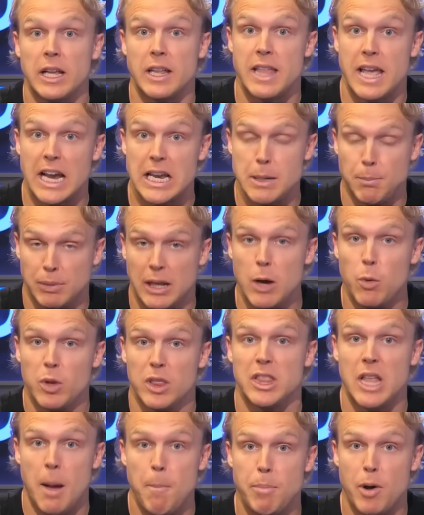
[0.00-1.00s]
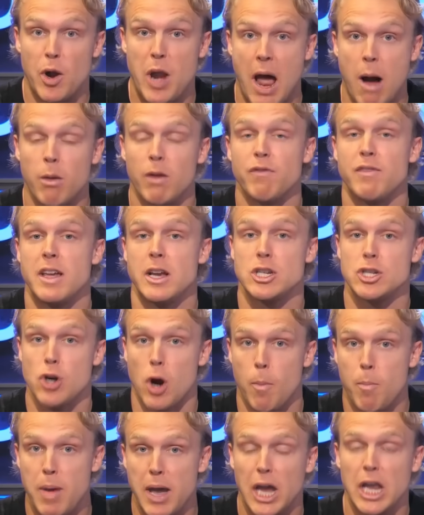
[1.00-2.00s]
They get to play with tempo now if they
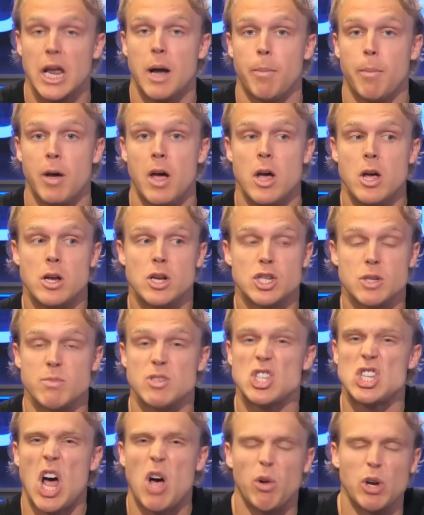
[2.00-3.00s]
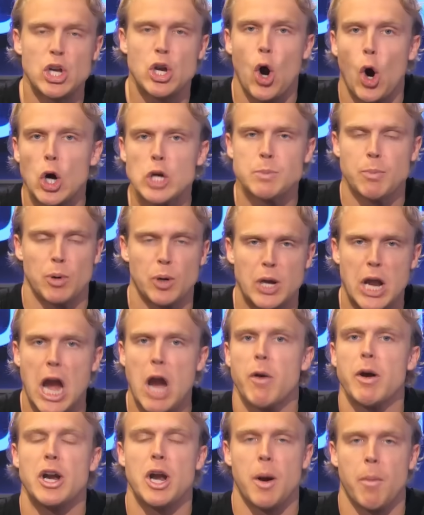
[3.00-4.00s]
start picking up some solid yards per
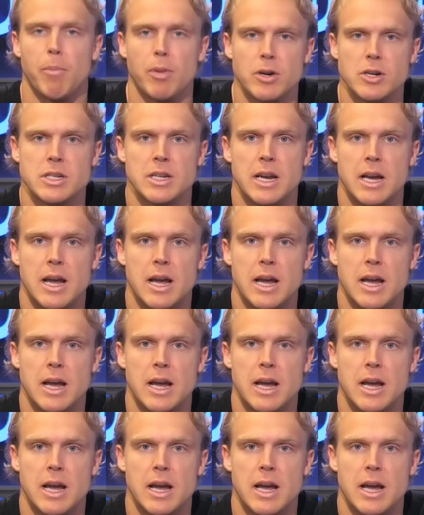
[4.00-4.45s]
carry numbers.